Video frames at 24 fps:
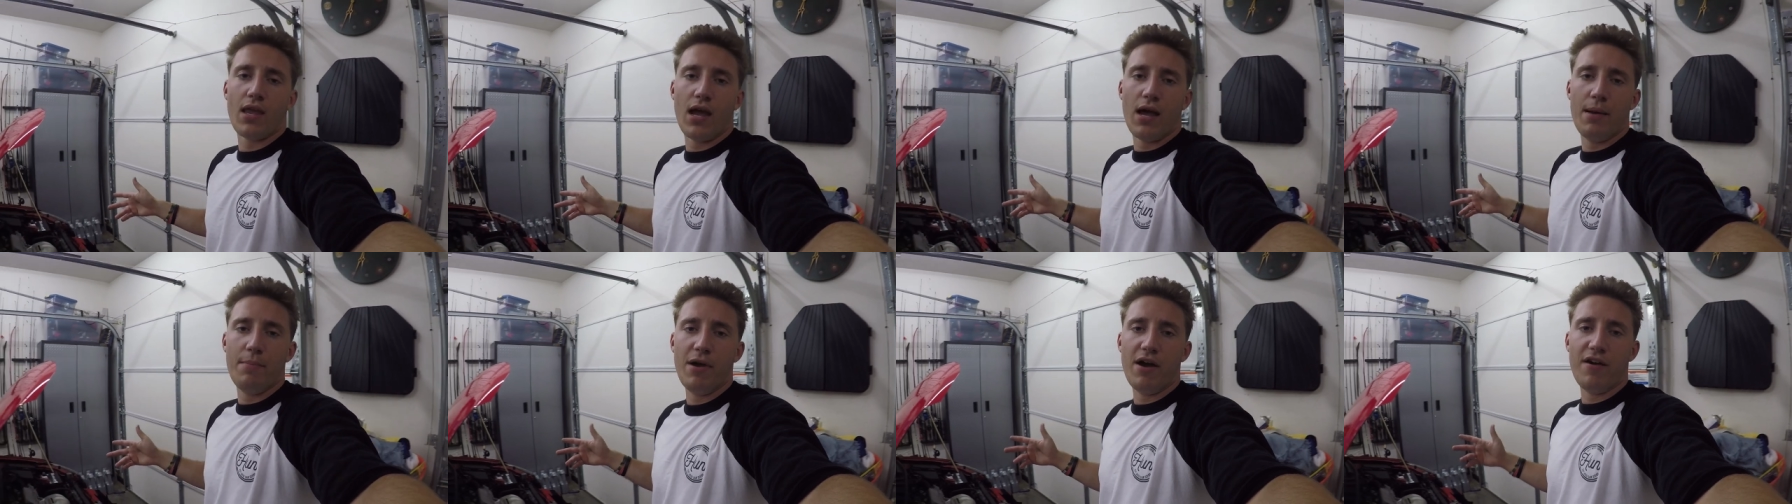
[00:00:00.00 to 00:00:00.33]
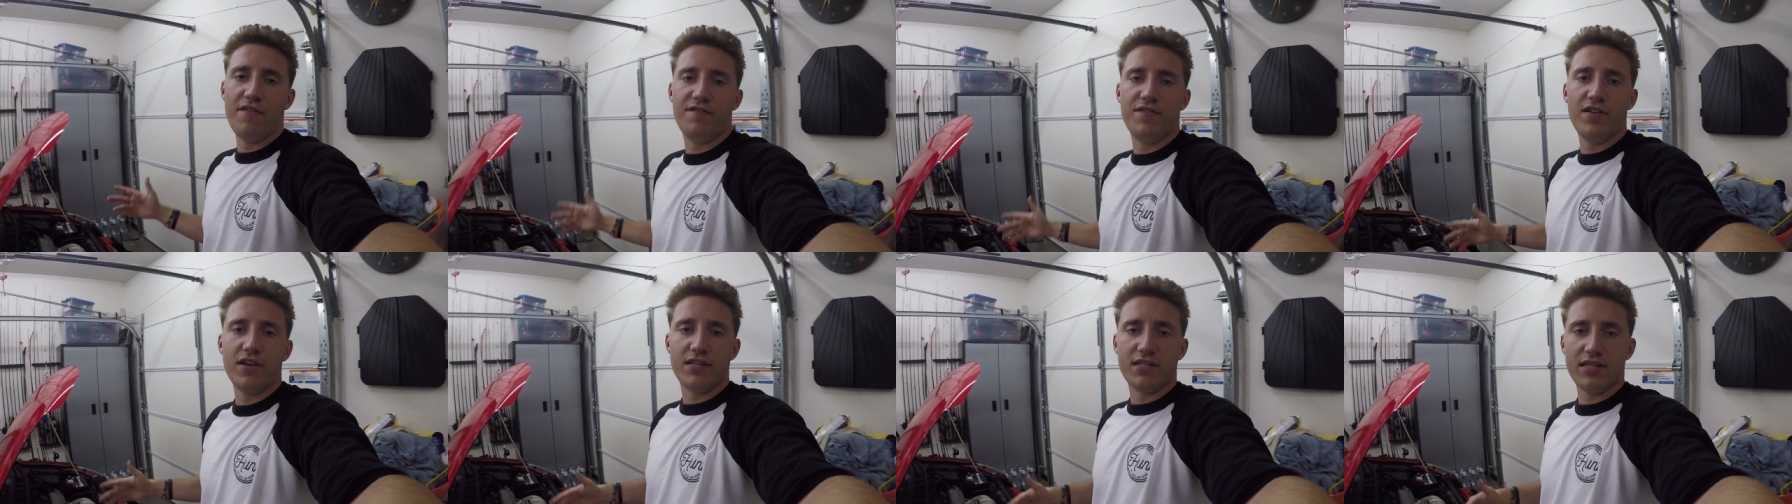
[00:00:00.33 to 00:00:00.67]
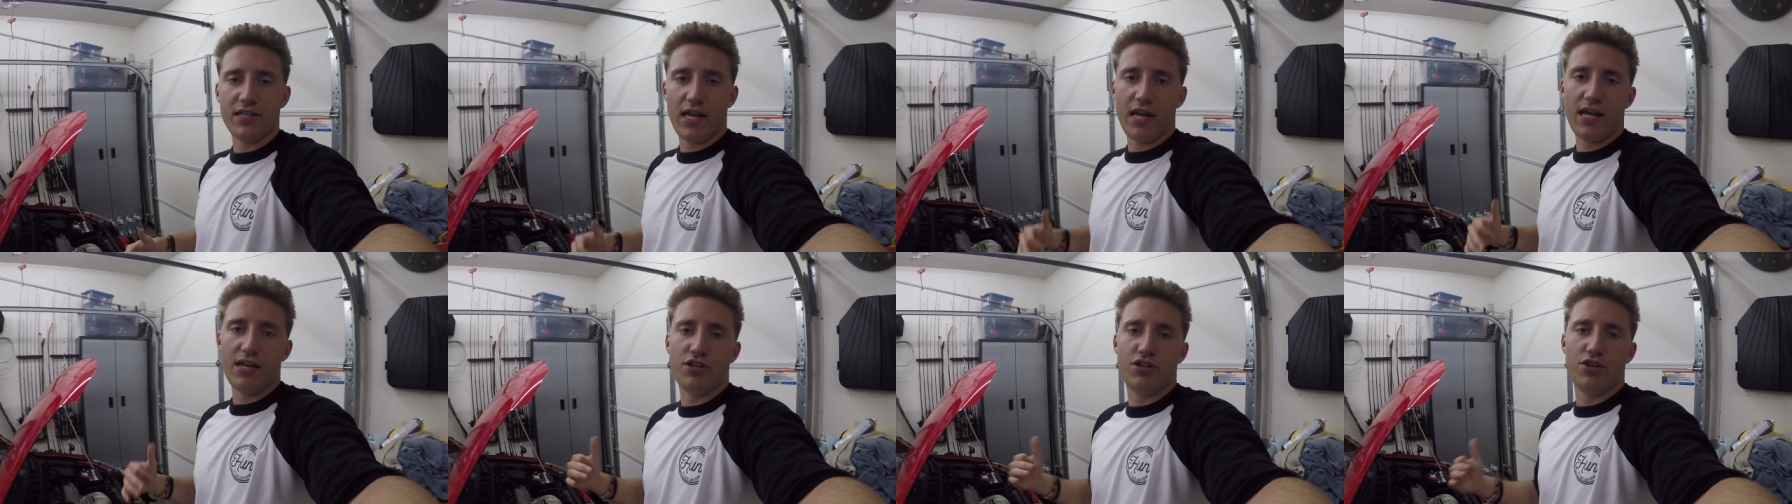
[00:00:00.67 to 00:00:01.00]
about
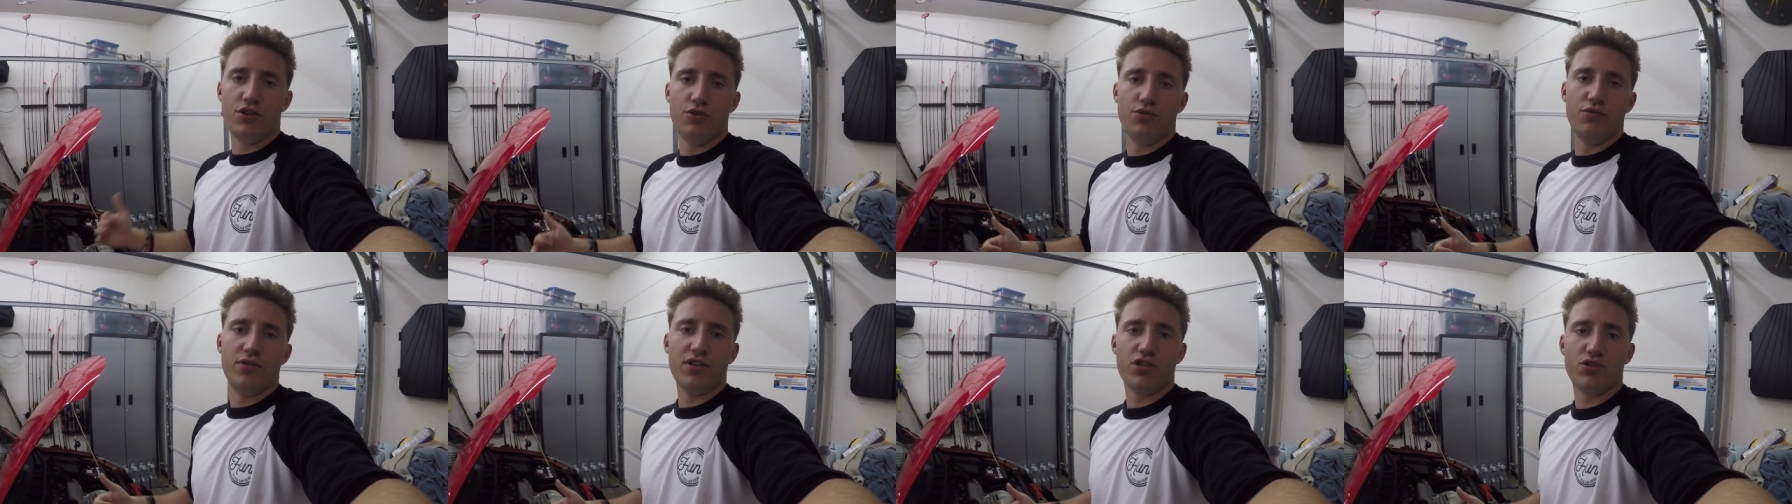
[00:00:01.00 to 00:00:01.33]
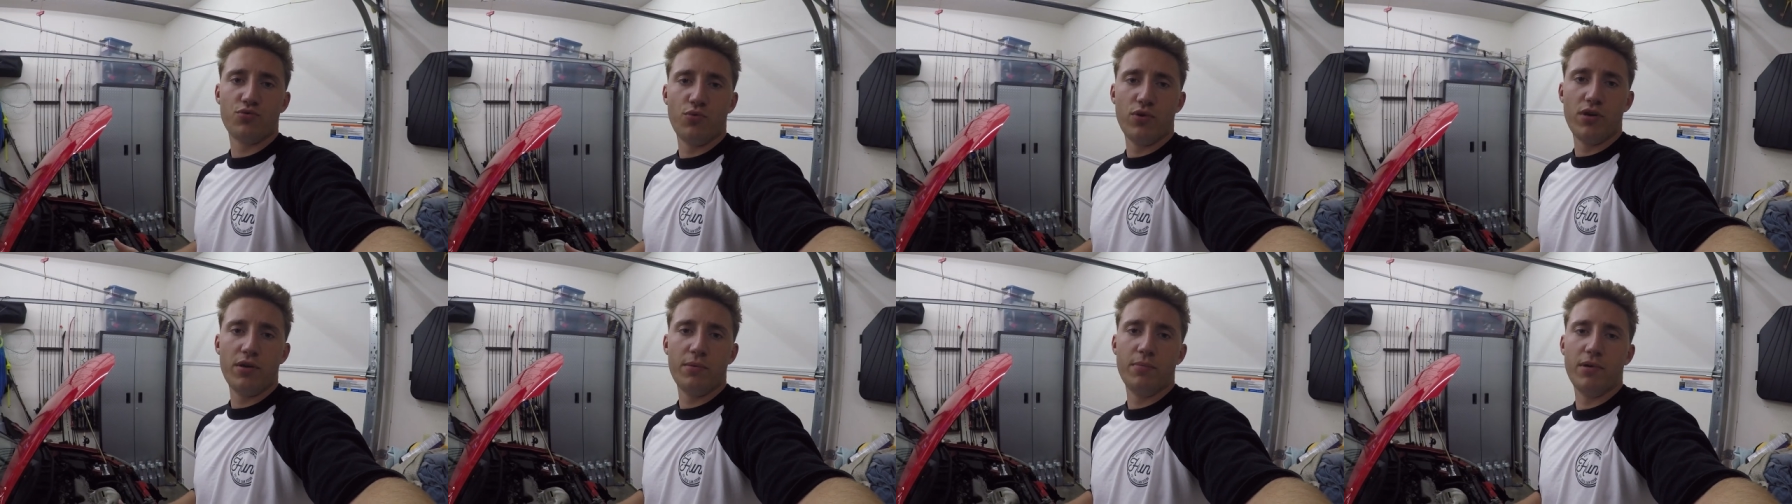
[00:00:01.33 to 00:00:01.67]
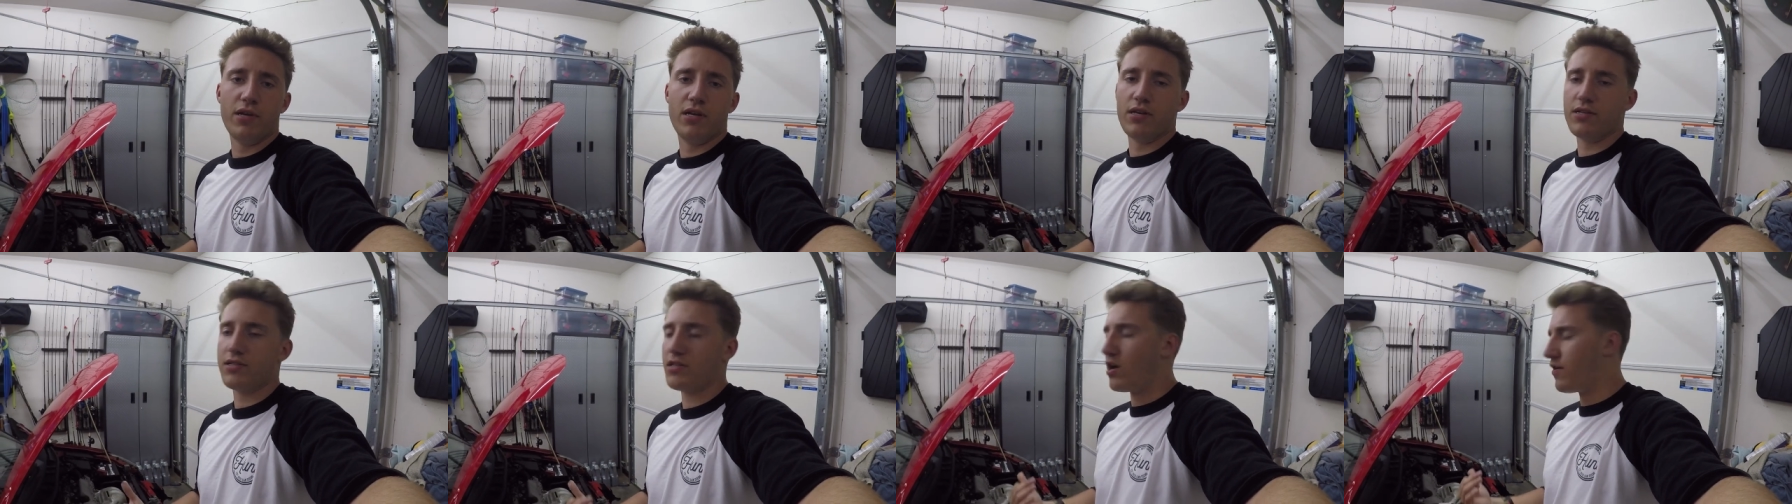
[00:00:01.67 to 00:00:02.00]
fixing that too this week,
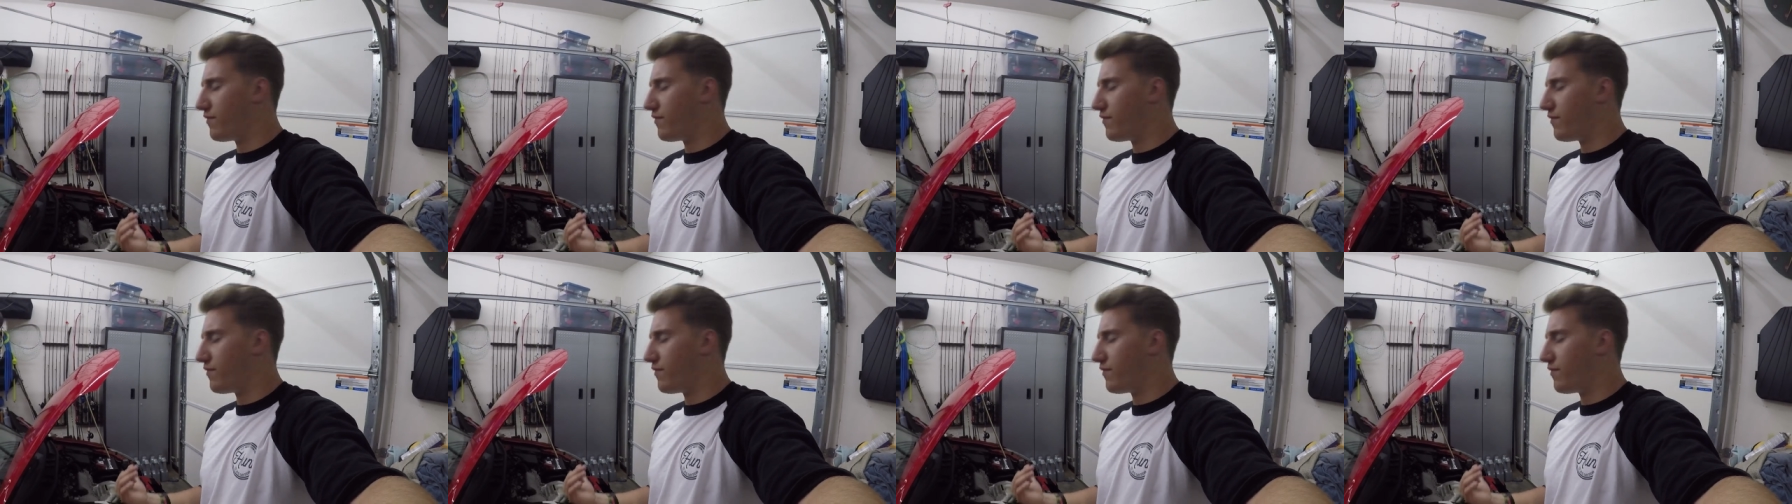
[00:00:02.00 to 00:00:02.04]
because